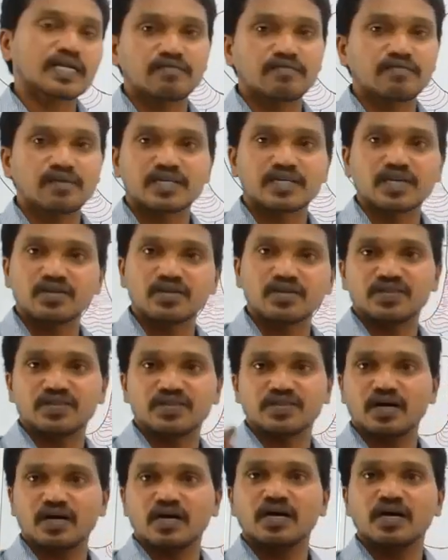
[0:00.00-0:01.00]
tell you in
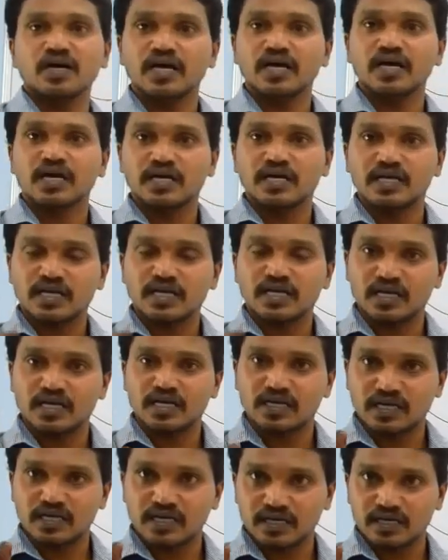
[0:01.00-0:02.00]
the
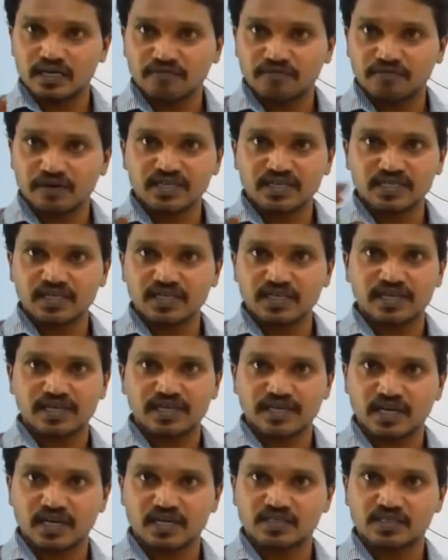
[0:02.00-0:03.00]
functional
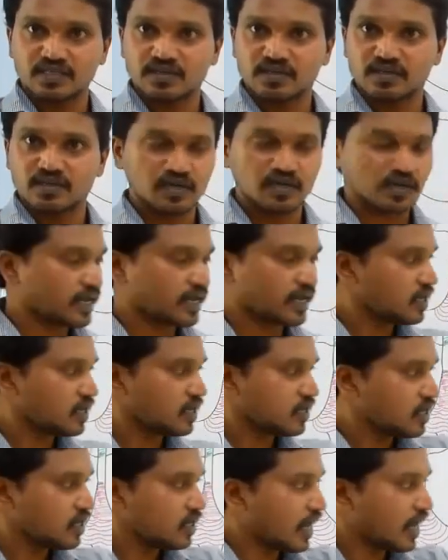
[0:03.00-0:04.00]
areas, right?
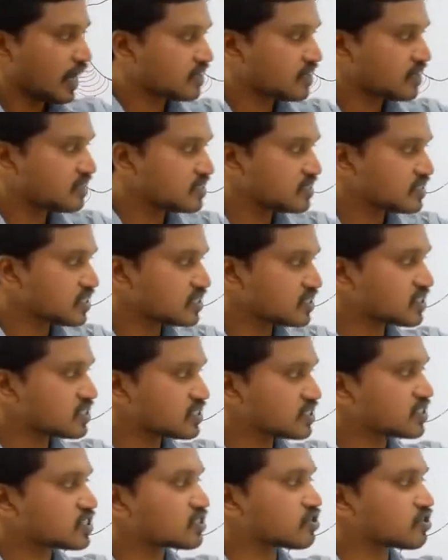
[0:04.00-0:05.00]
At this session,
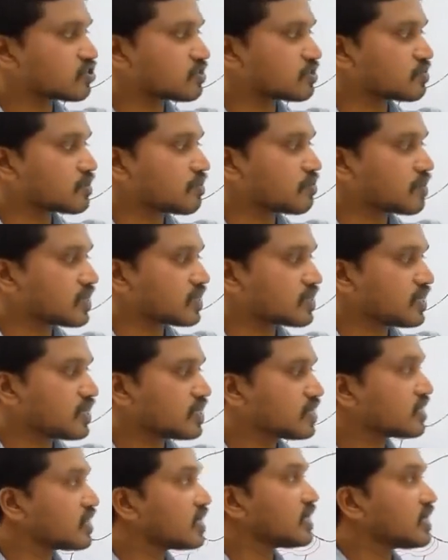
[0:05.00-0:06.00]
just you remember that
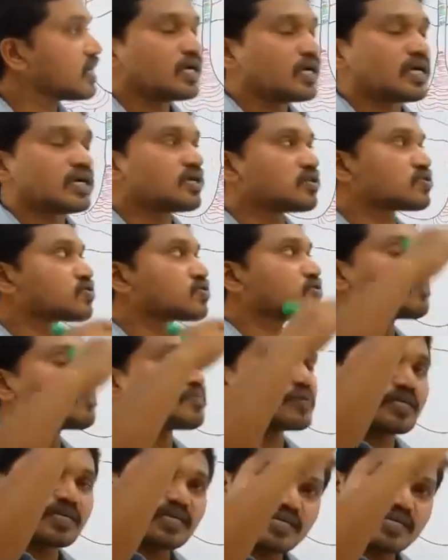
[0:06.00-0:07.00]

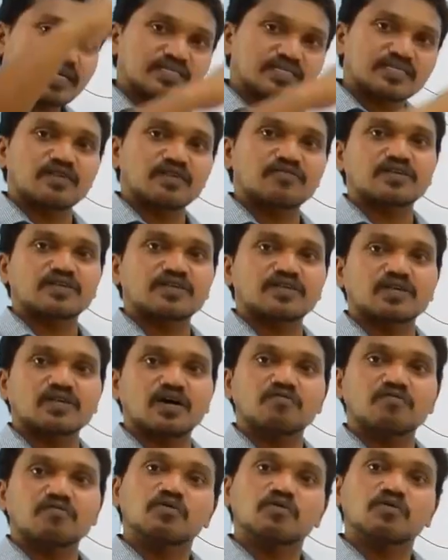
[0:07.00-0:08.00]
superior surface
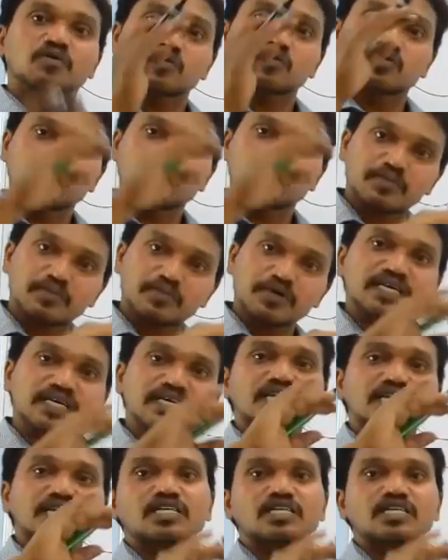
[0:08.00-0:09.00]
of
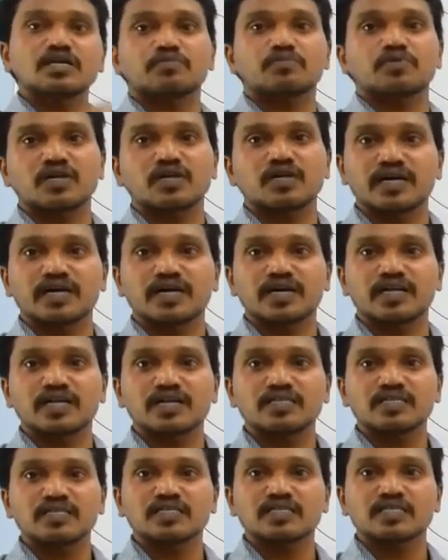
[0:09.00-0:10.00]
superior temporal gyrus
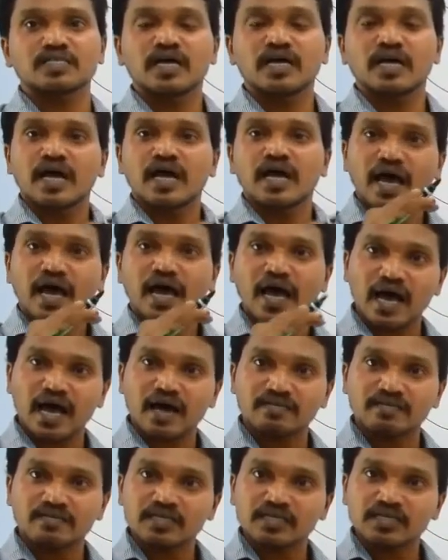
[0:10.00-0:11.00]

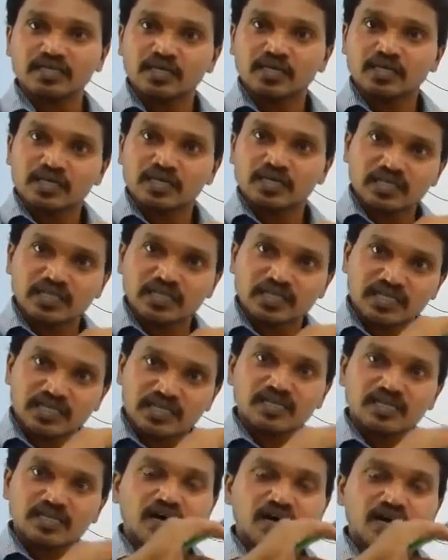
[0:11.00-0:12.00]
having
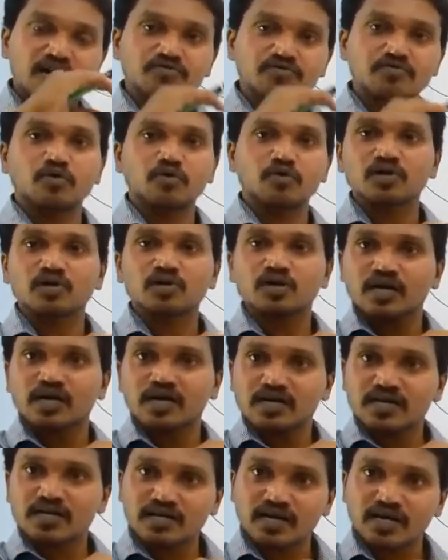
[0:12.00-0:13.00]
3 or
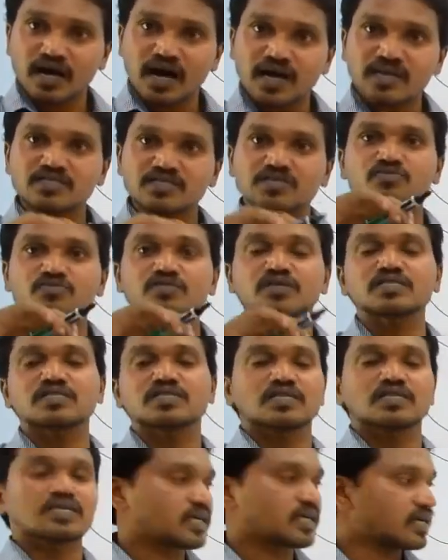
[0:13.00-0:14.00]
4 transverse
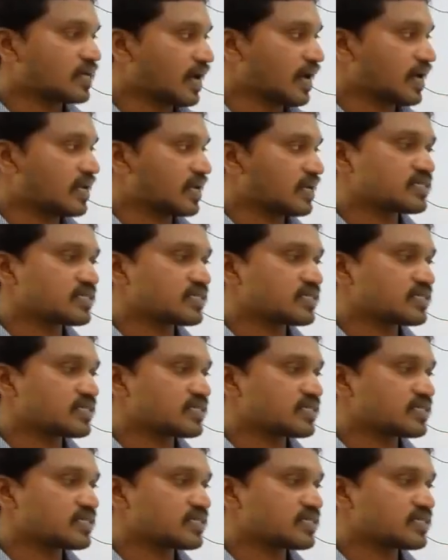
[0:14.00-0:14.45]
gyrus,